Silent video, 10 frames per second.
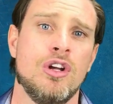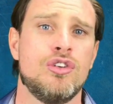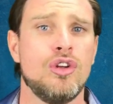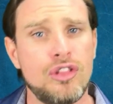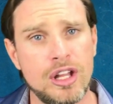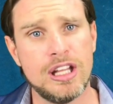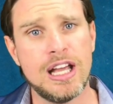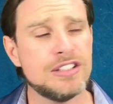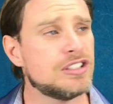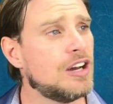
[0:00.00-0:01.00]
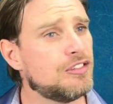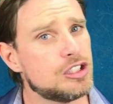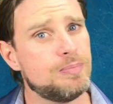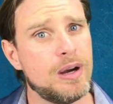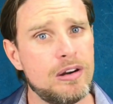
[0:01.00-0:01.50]
Do you think he has enough
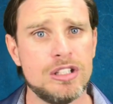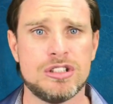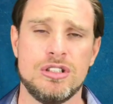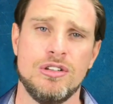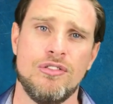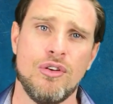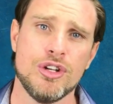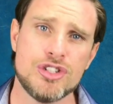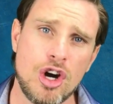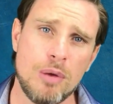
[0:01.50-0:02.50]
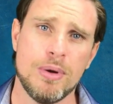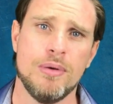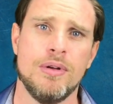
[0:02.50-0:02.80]
experience for the job?